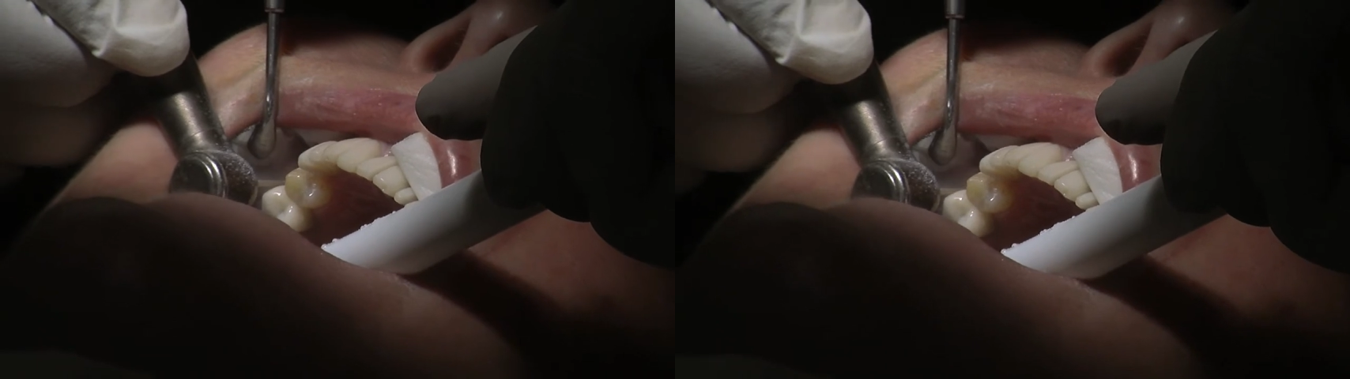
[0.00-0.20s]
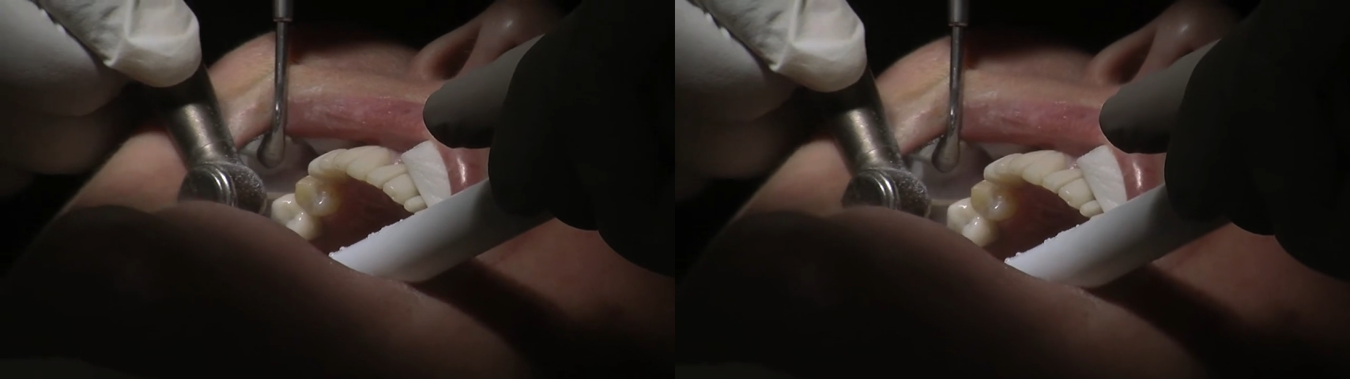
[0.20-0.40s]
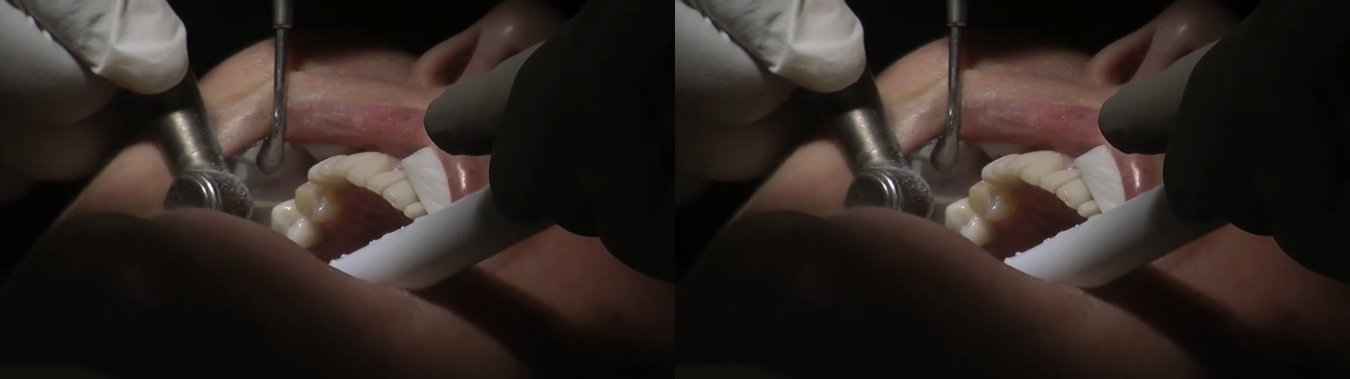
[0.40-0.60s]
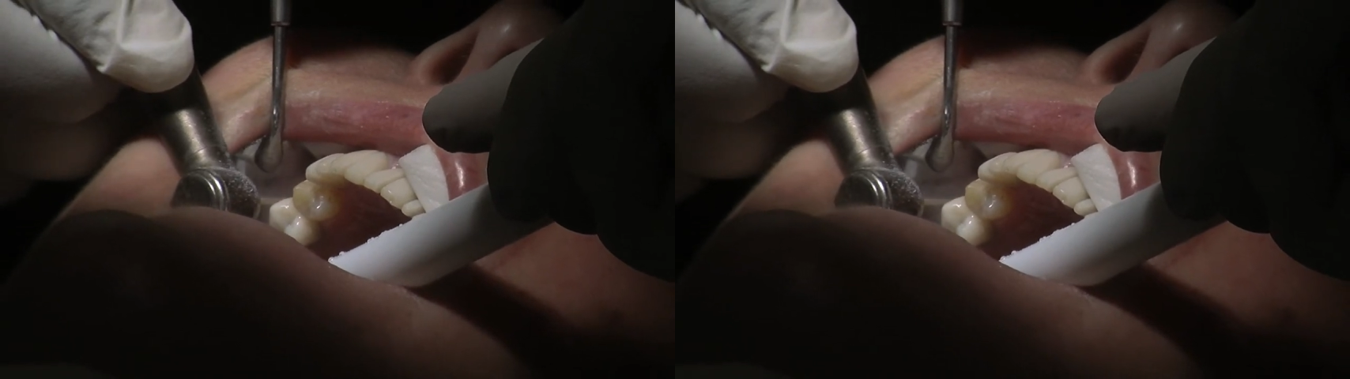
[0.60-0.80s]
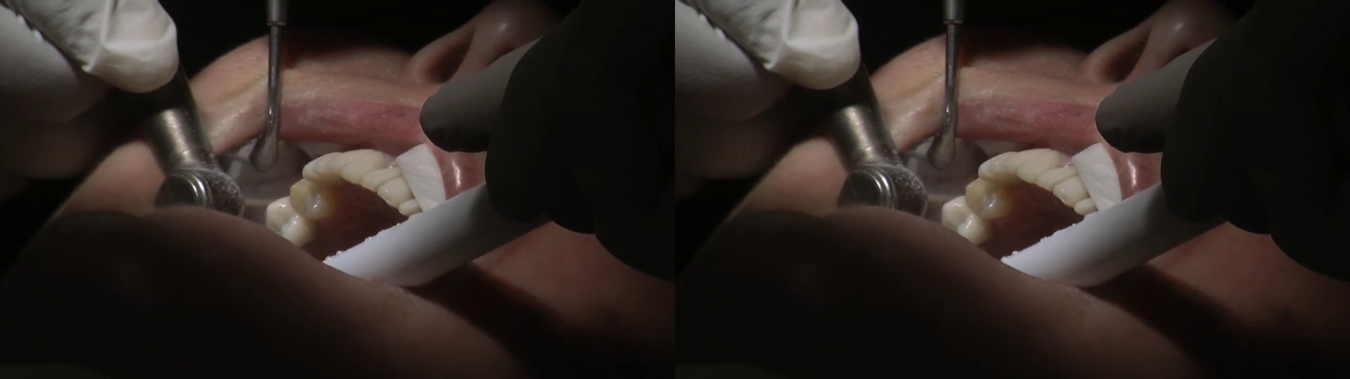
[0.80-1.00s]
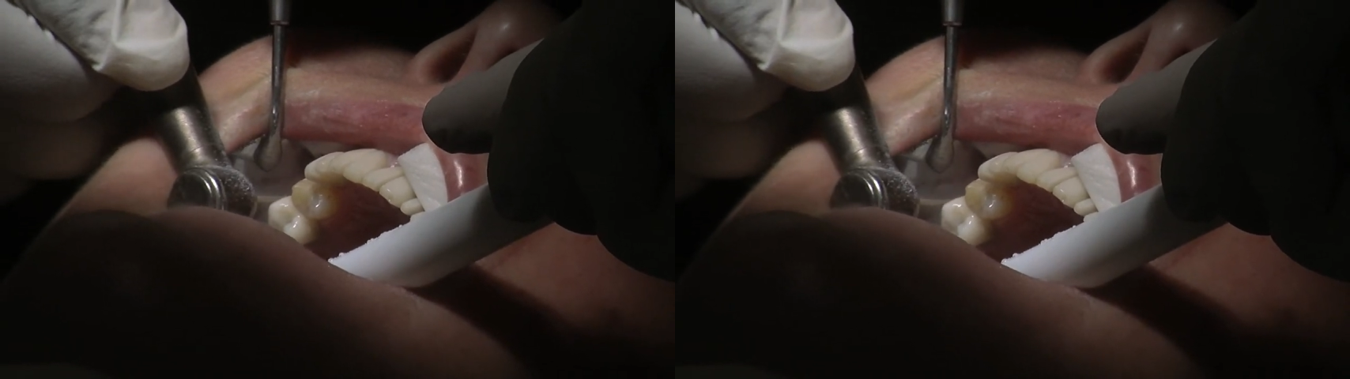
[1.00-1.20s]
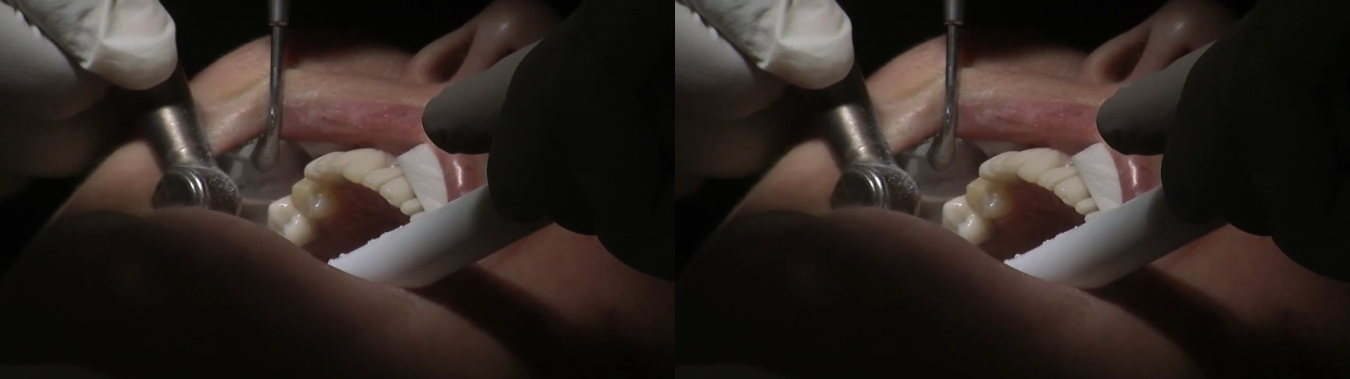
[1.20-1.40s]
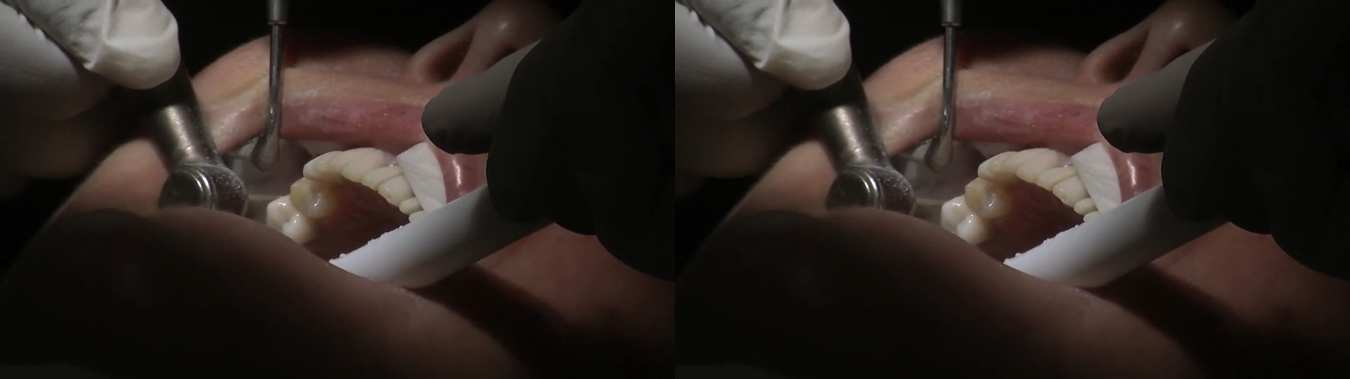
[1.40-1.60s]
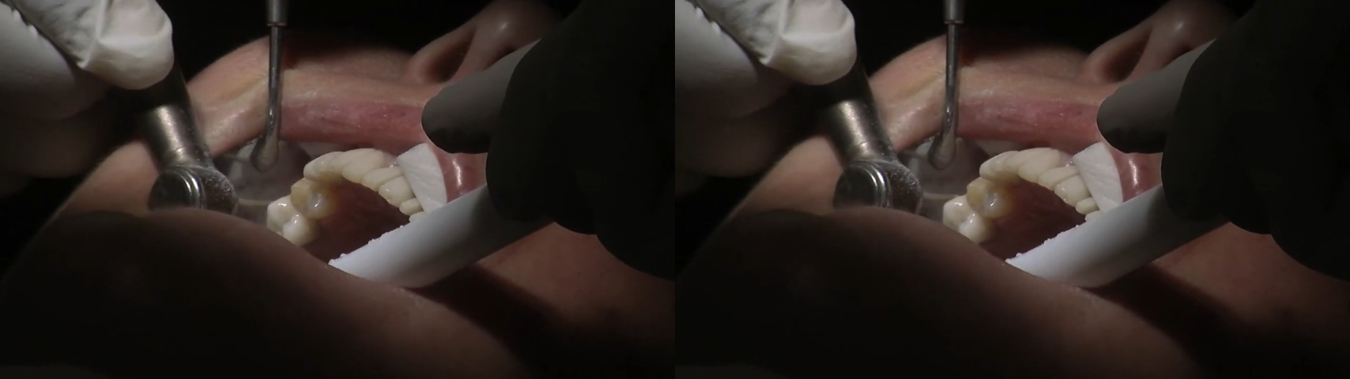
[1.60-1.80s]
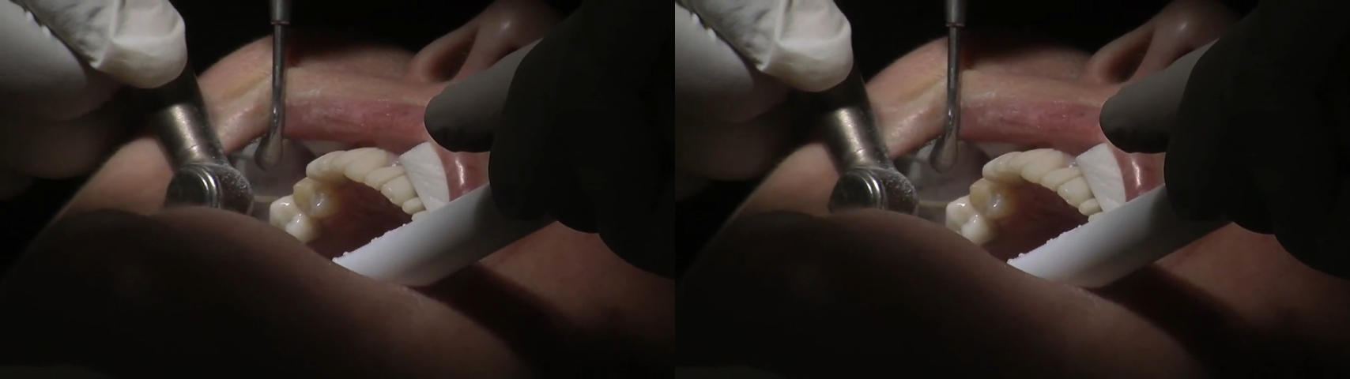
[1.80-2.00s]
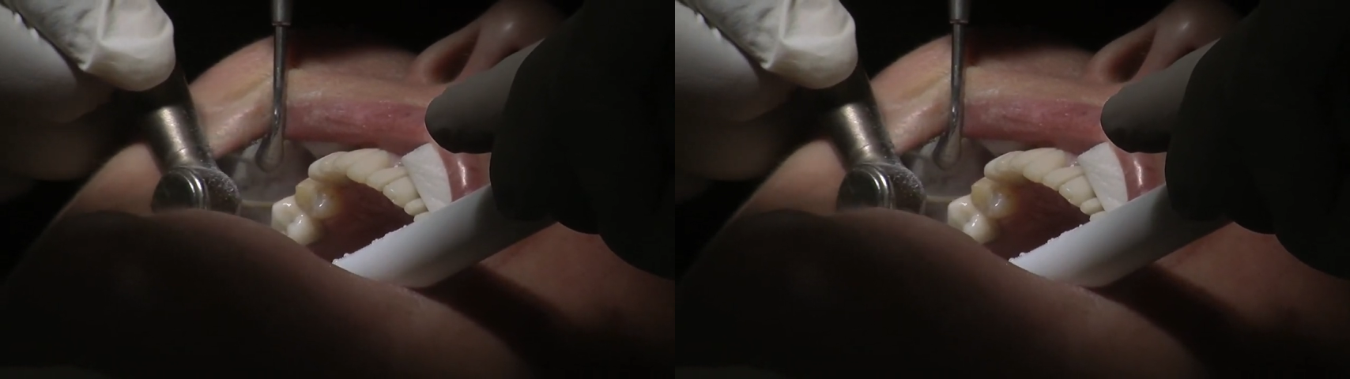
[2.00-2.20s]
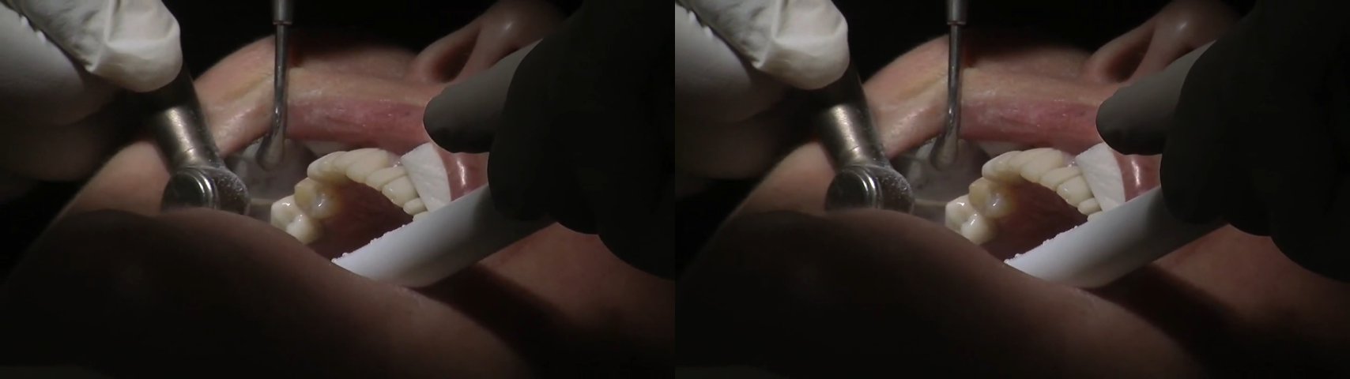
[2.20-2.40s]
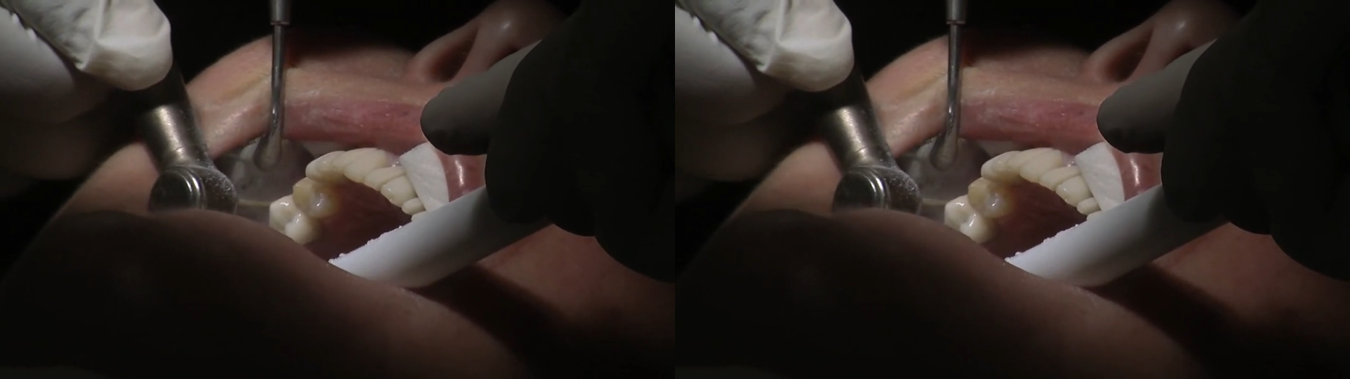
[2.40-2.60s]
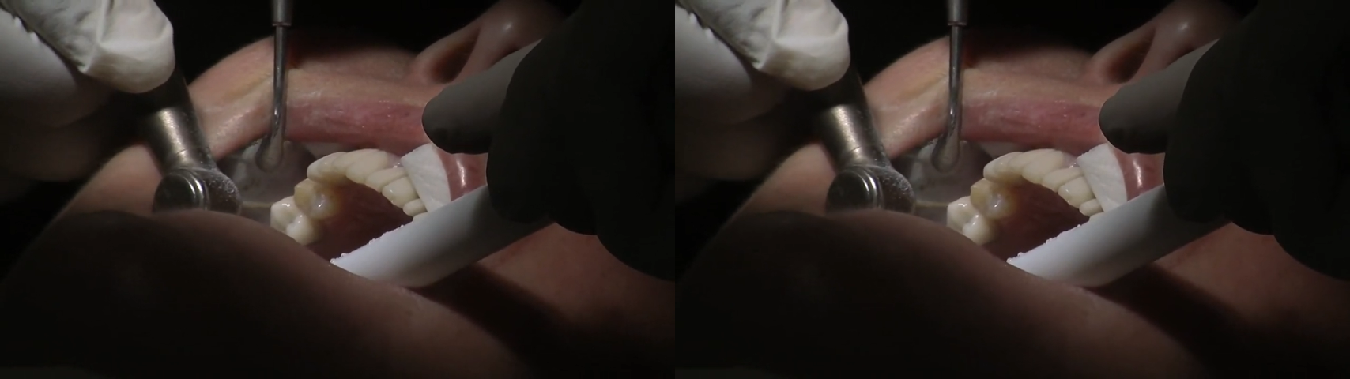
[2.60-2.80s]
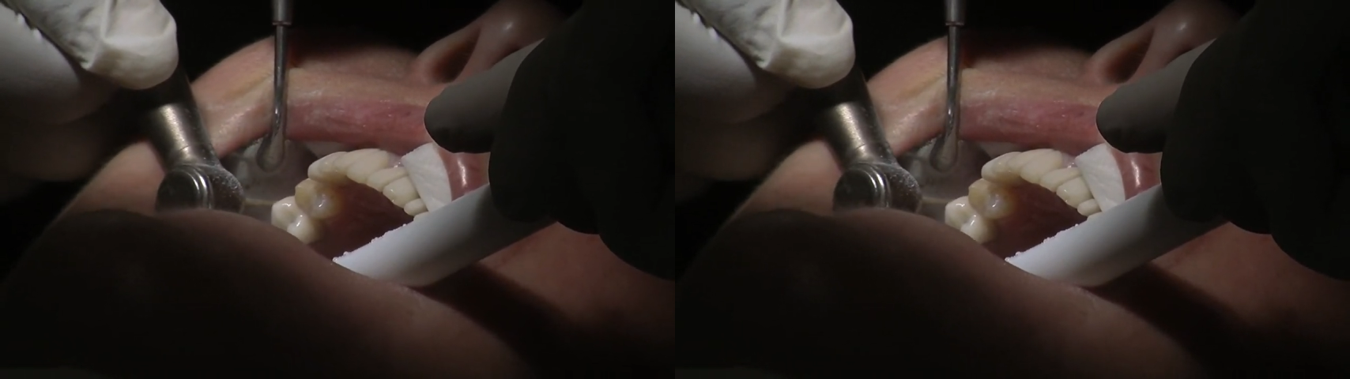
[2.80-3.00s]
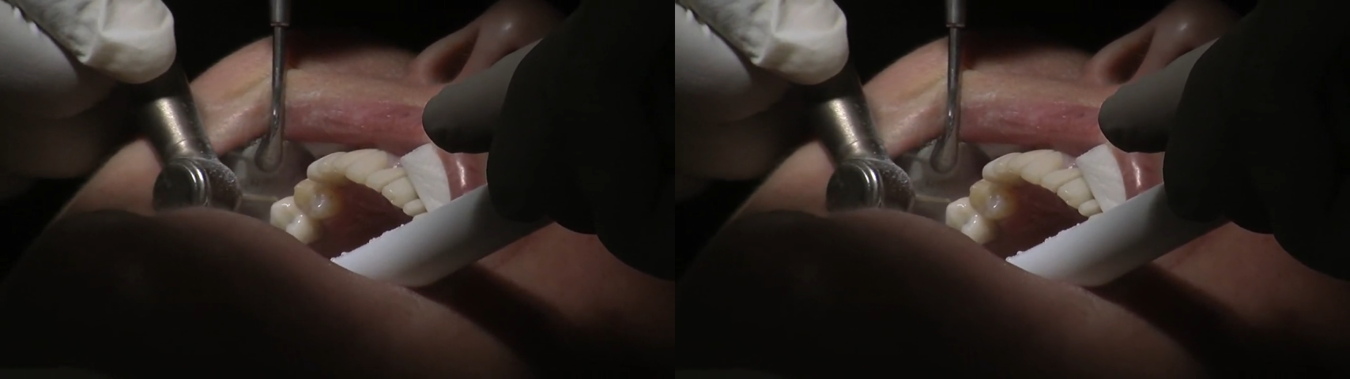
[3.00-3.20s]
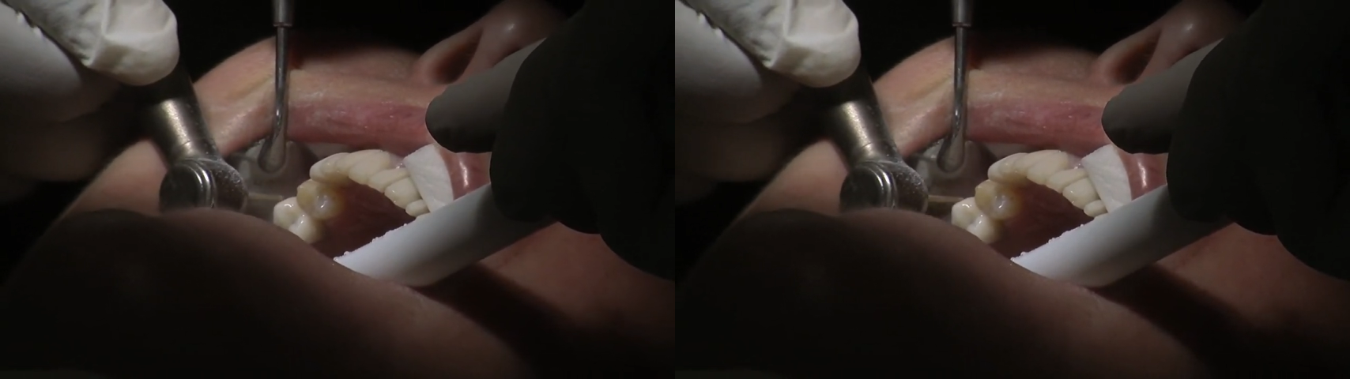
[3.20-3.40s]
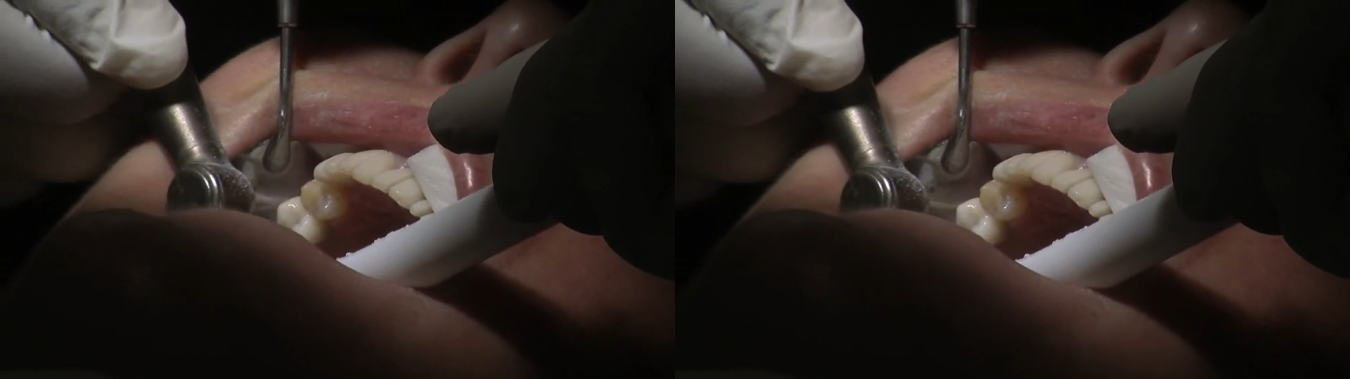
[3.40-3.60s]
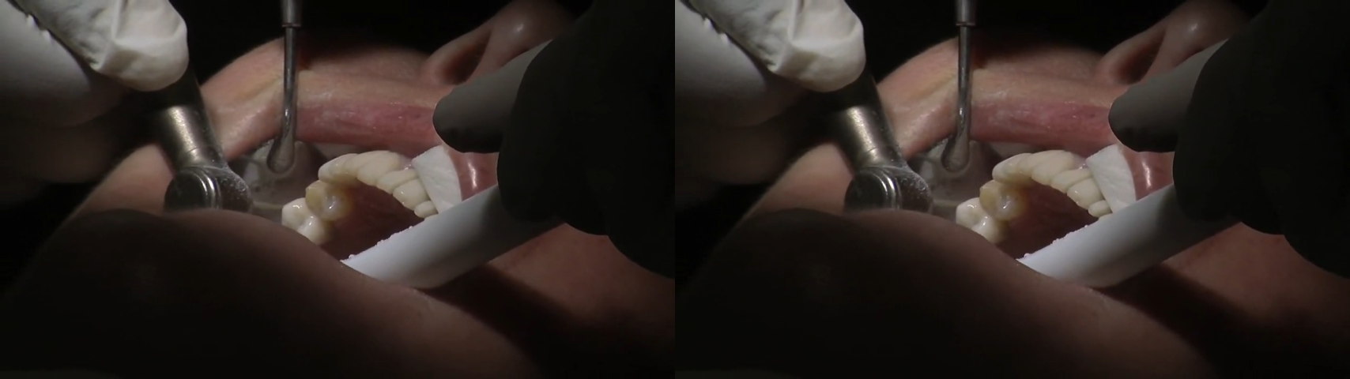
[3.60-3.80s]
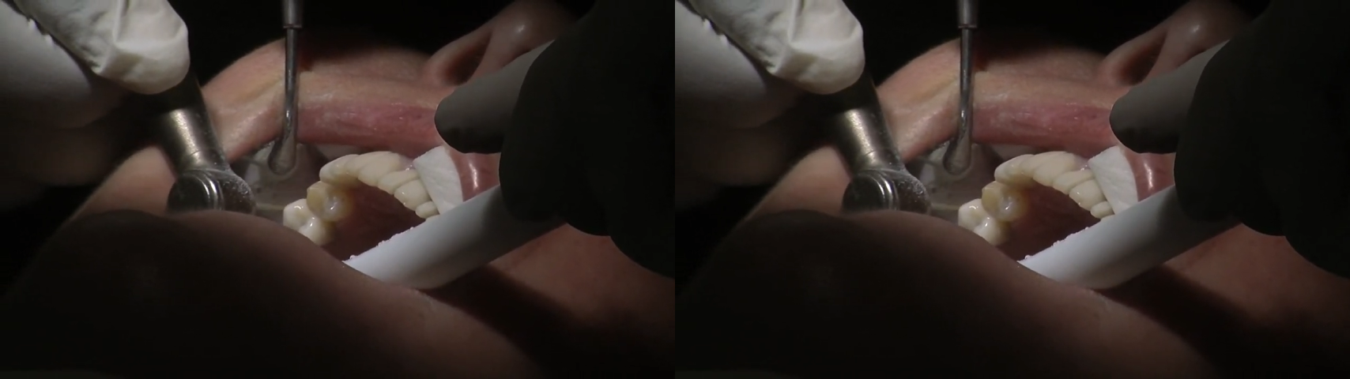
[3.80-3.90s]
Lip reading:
[unreadable: no face in view]